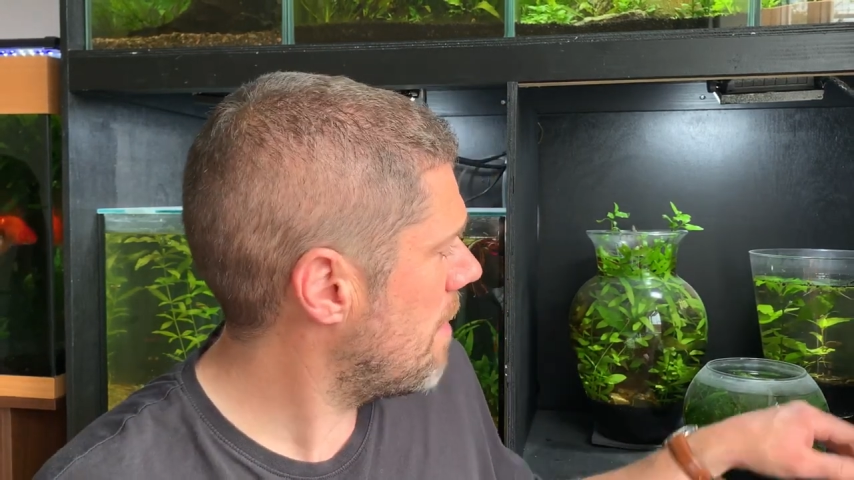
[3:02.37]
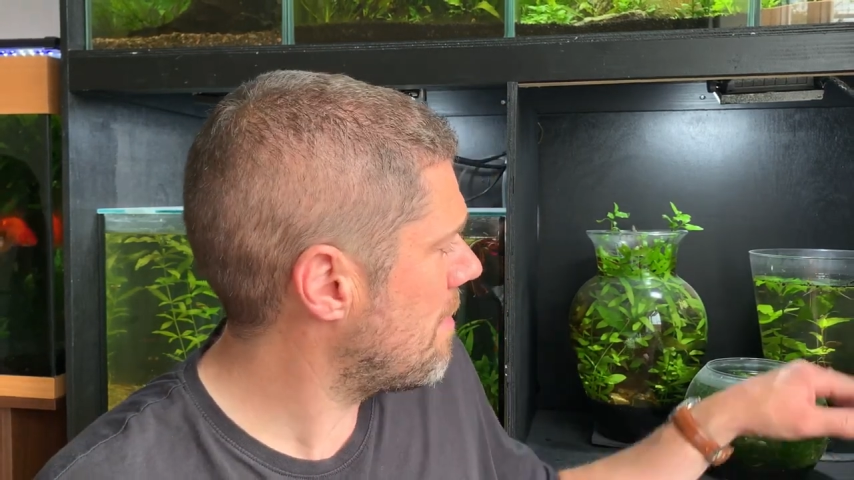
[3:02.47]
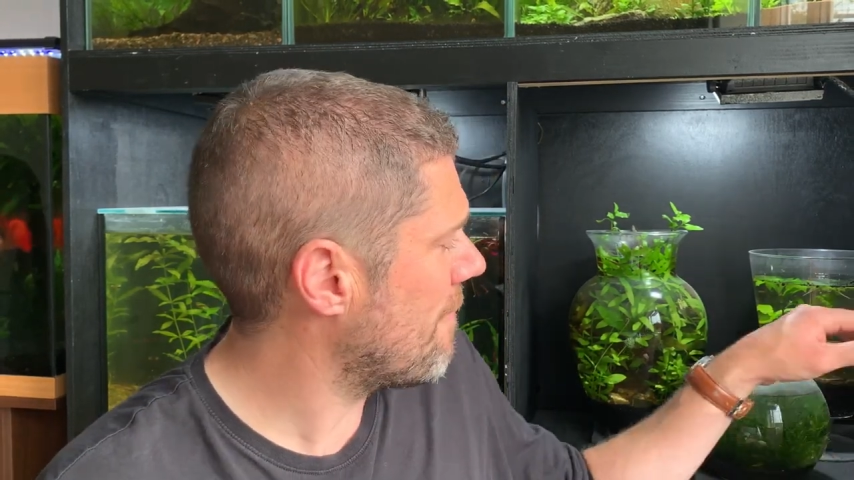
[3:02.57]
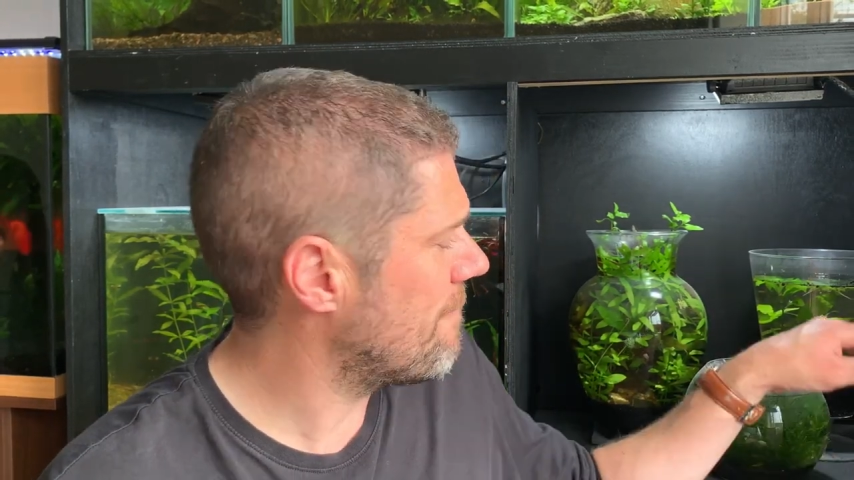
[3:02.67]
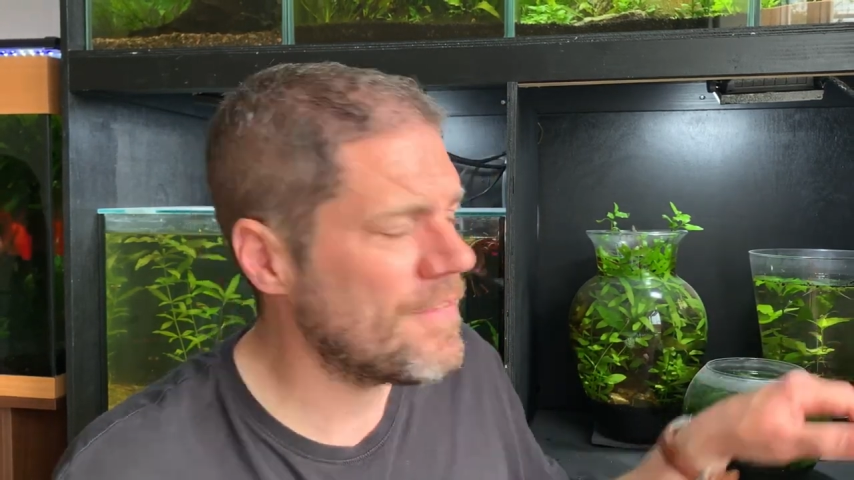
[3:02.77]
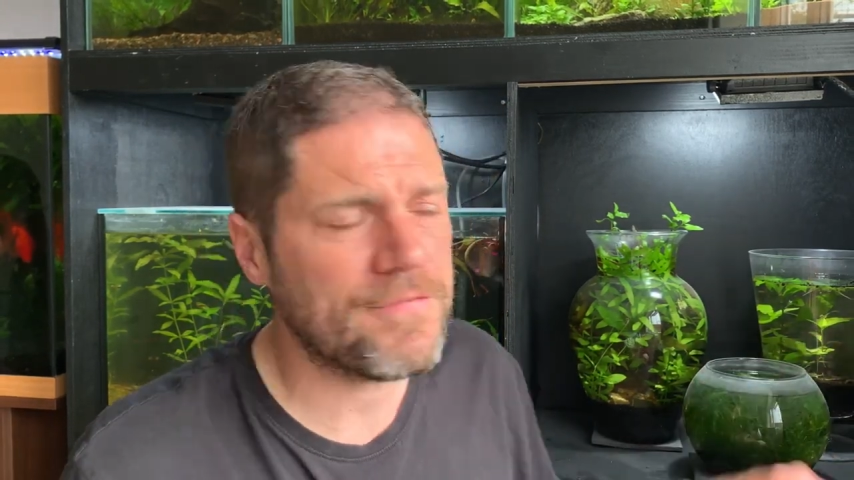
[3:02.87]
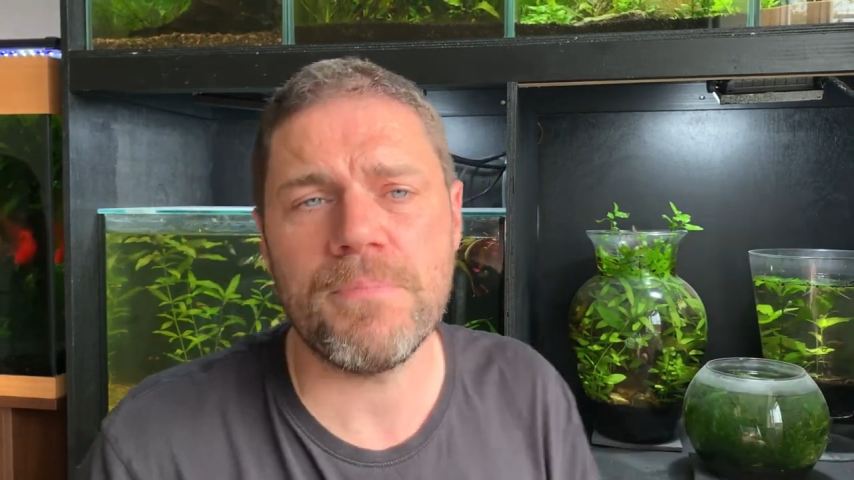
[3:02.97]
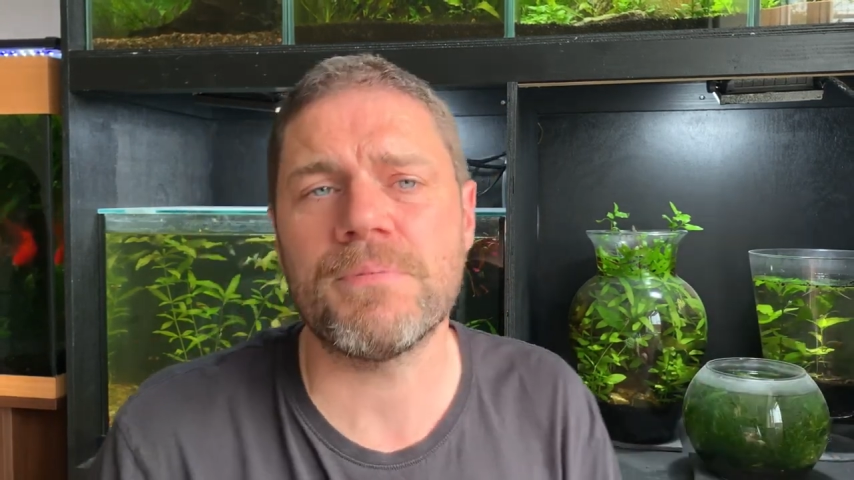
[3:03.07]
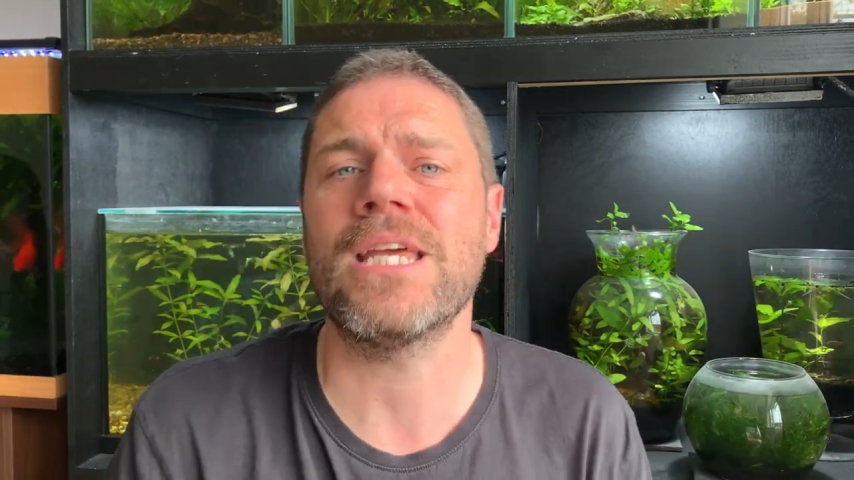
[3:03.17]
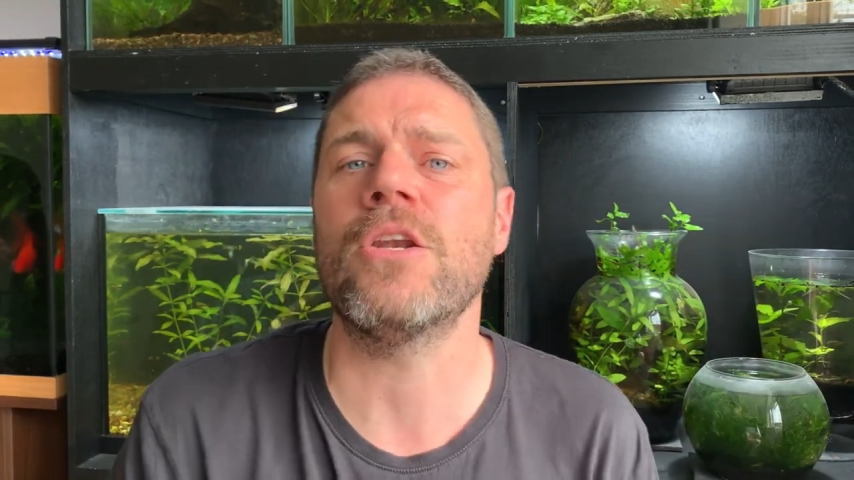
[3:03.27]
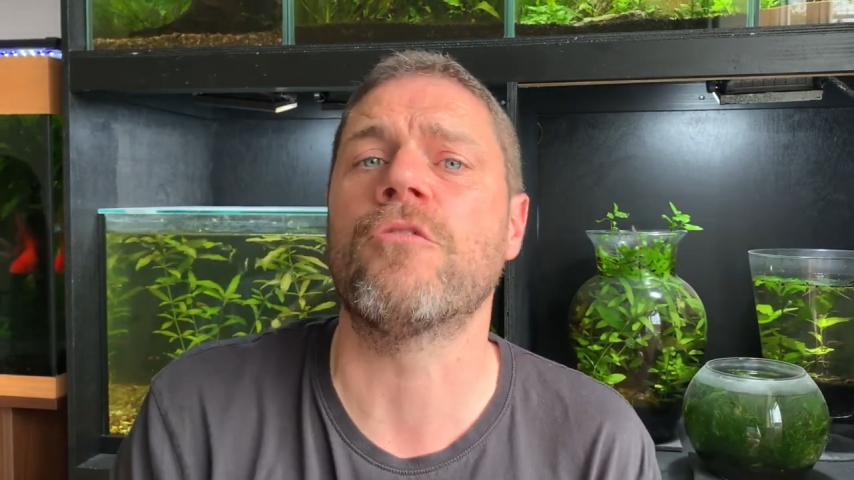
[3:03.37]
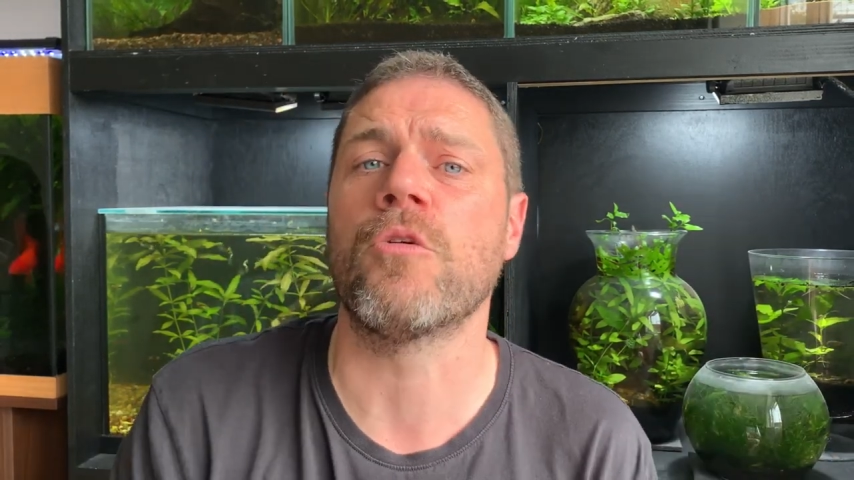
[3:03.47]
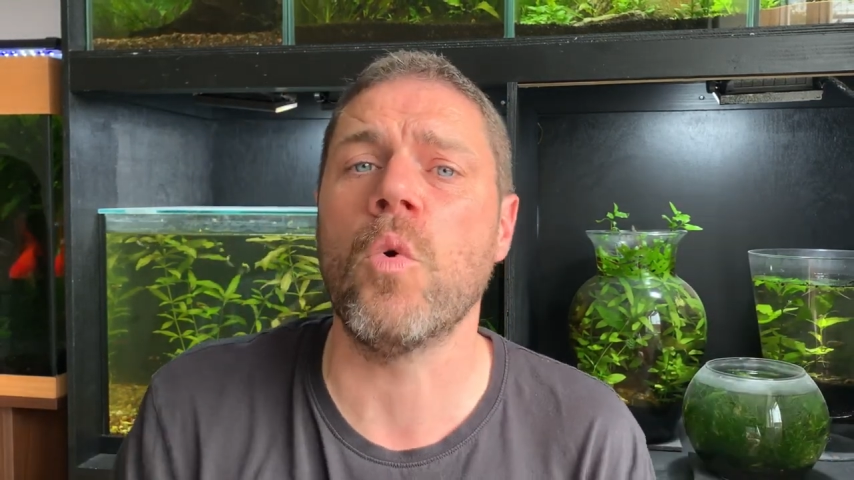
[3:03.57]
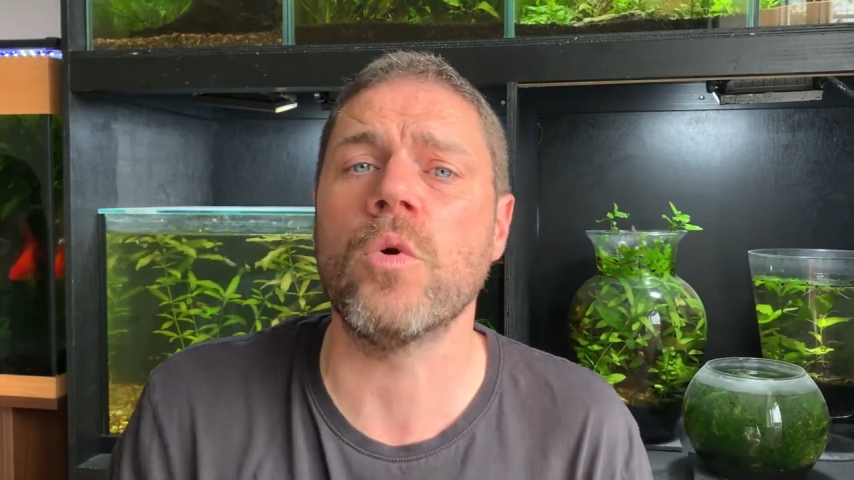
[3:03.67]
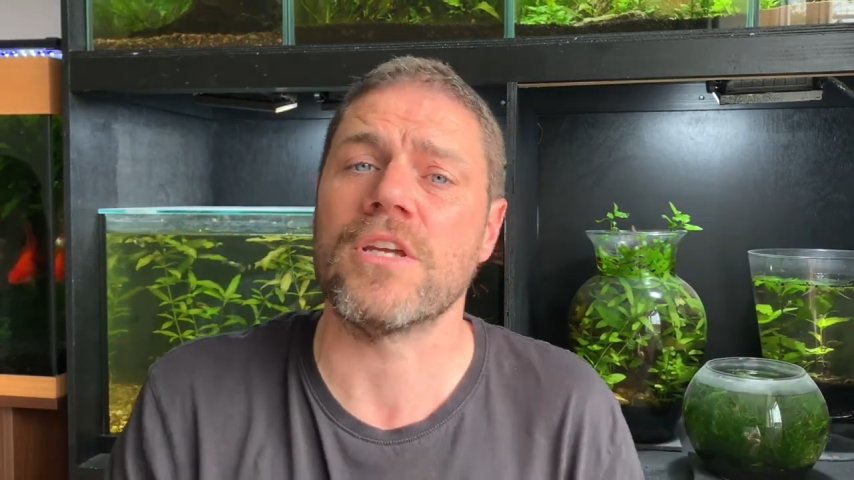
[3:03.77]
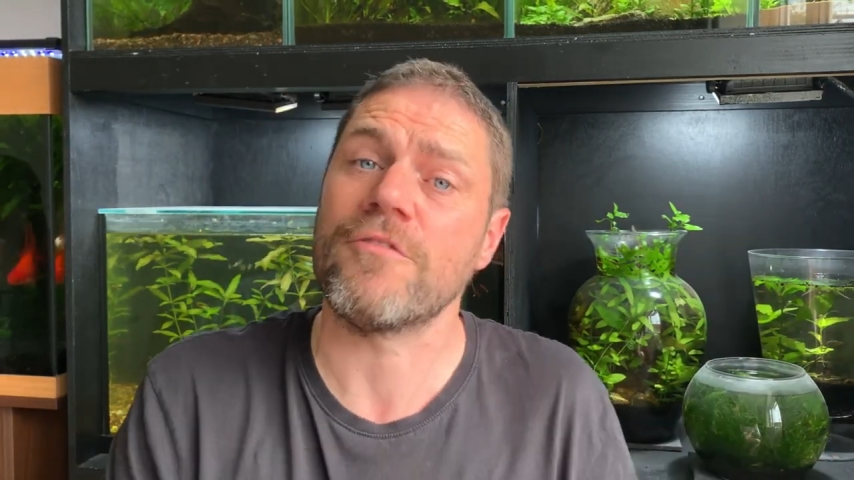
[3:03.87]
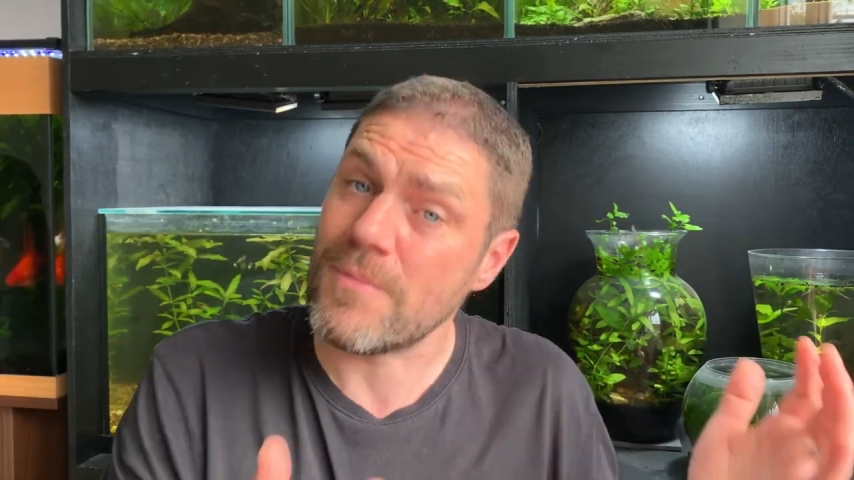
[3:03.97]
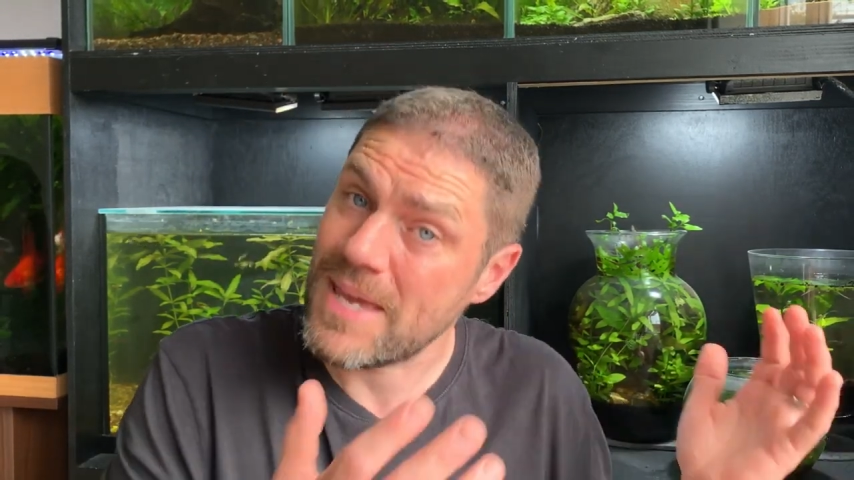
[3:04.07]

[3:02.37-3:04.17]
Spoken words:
about 50% of the water from